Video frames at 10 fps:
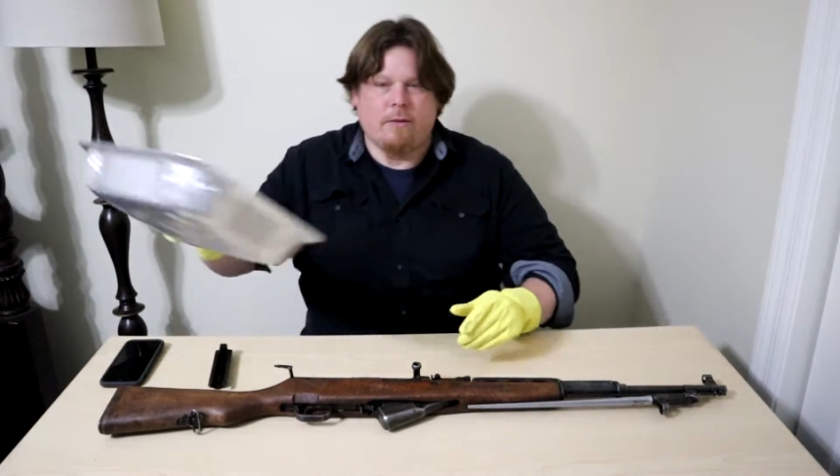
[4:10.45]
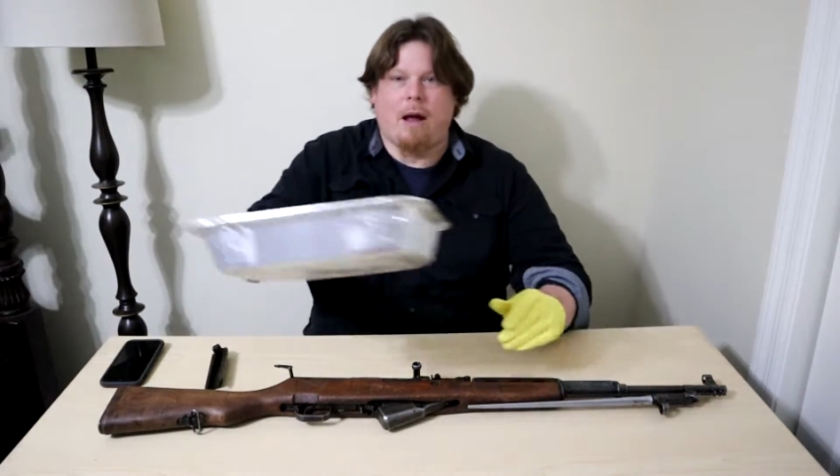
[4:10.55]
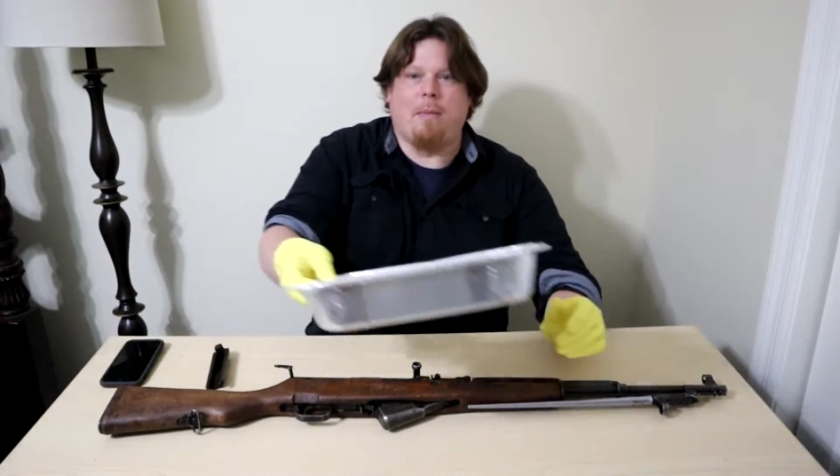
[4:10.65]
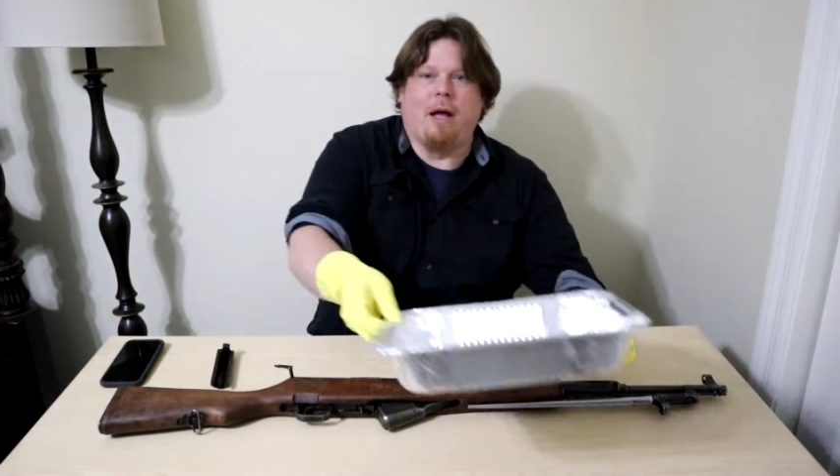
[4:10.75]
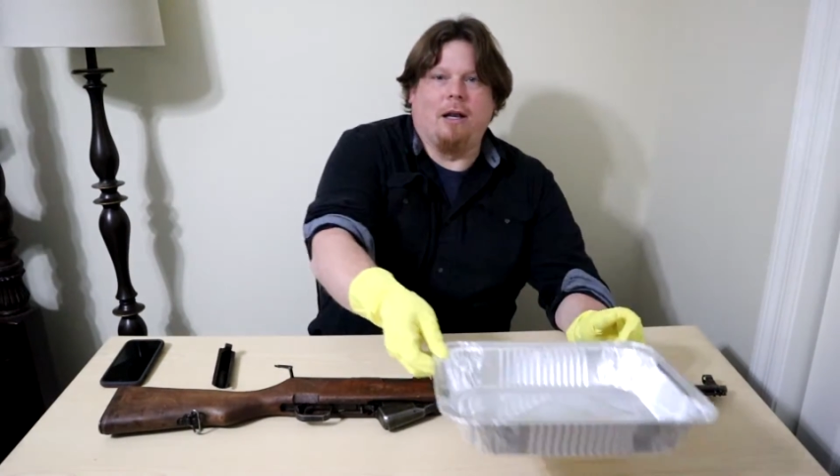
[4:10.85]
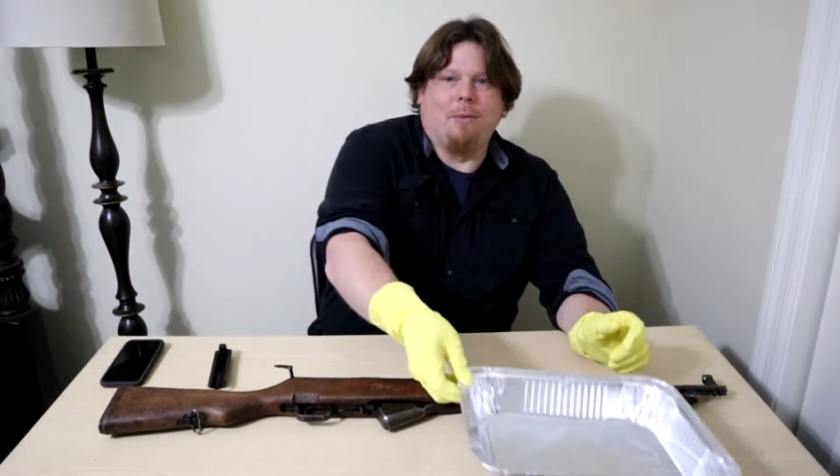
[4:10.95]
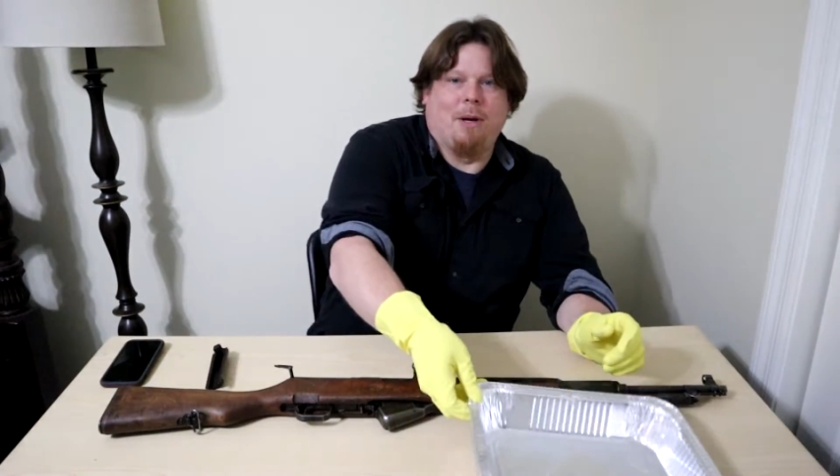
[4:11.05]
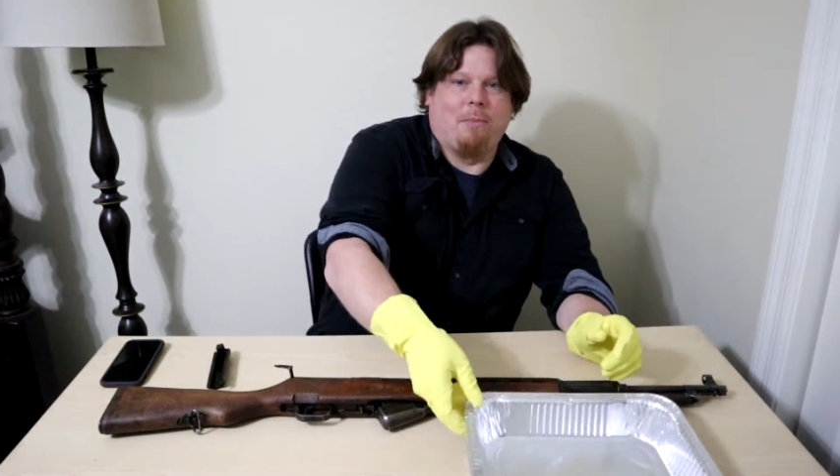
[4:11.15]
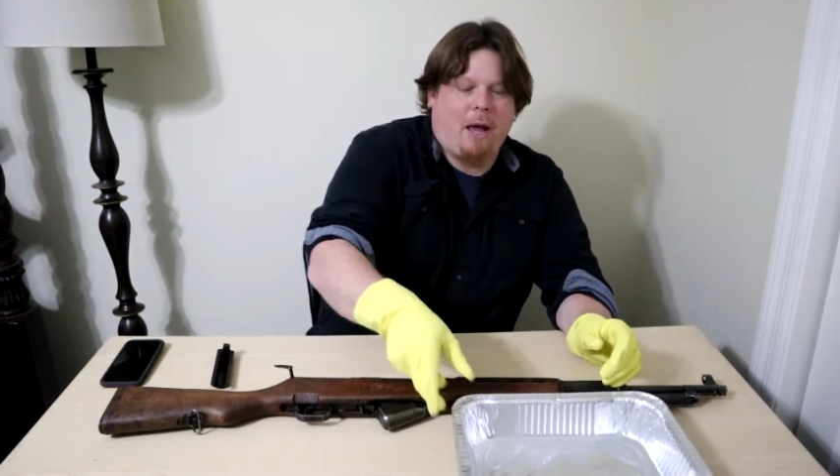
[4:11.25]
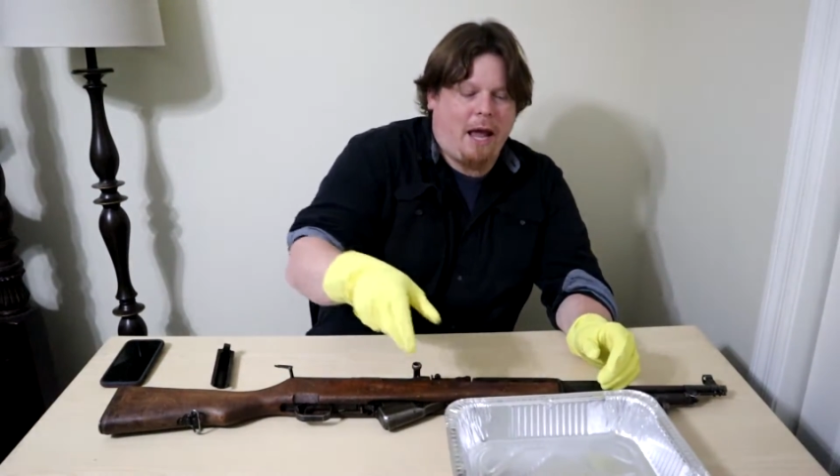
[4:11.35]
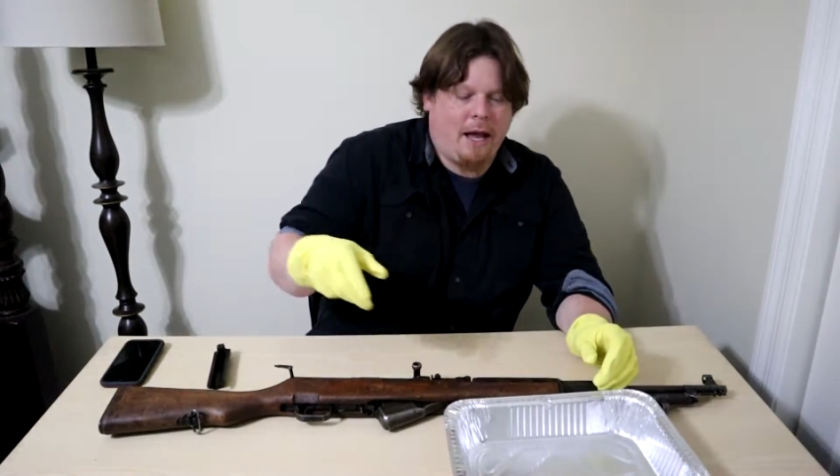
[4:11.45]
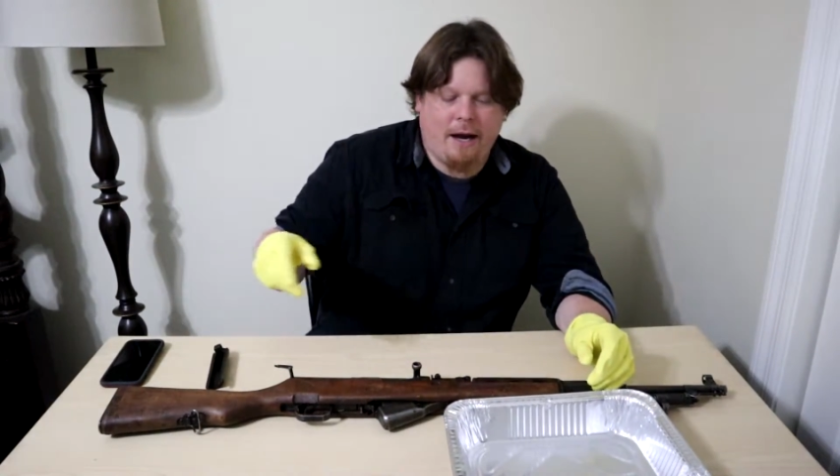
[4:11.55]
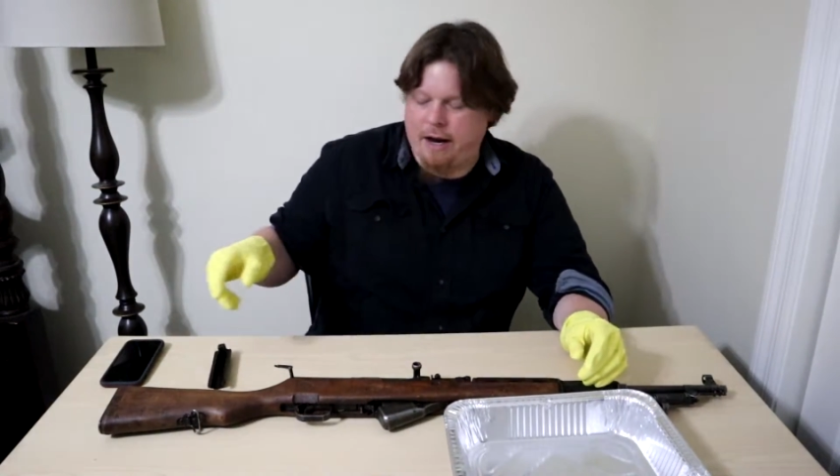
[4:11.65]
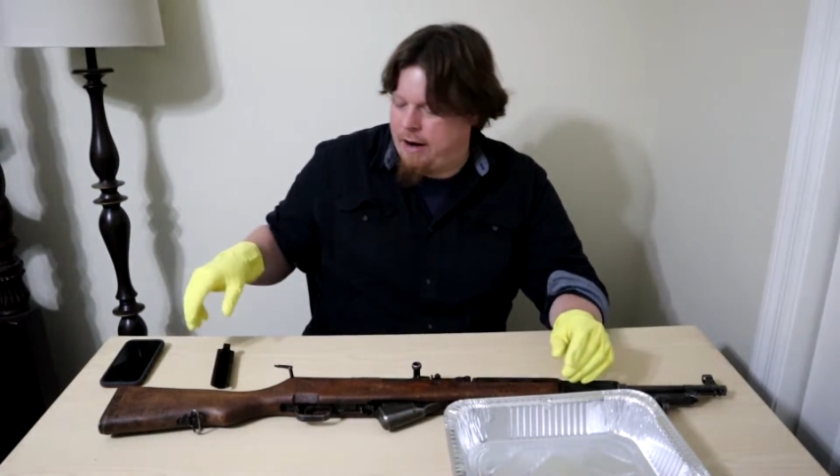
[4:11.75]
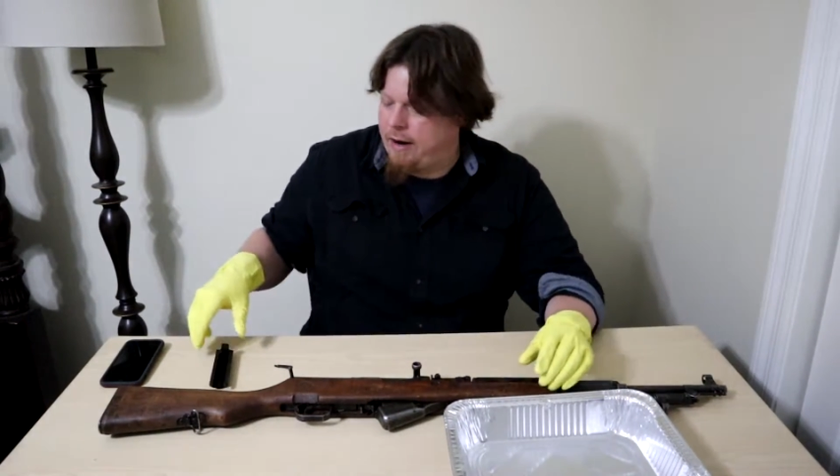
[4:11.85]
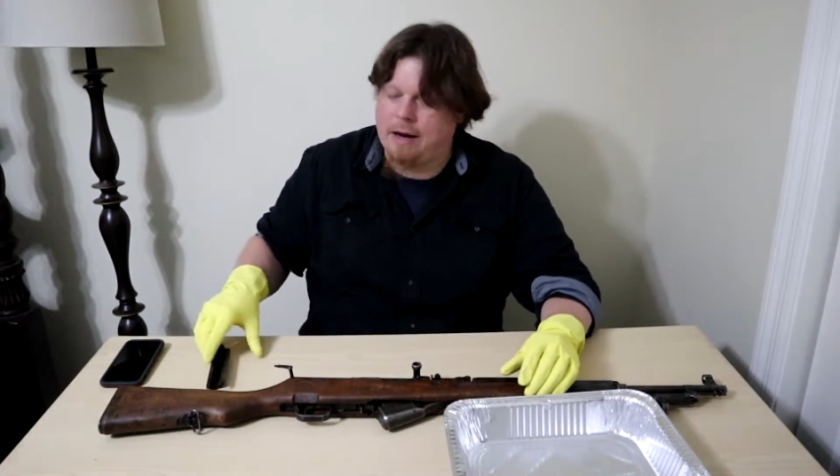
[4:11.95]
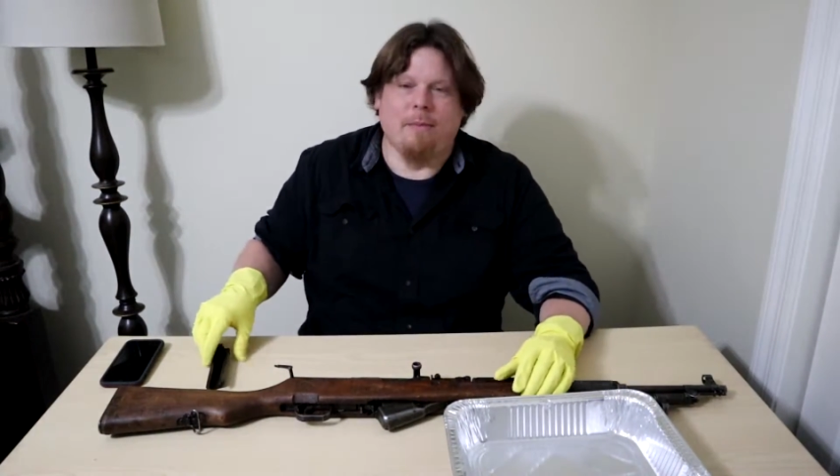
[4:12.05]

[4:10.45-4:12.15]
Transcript: aluminum pan here.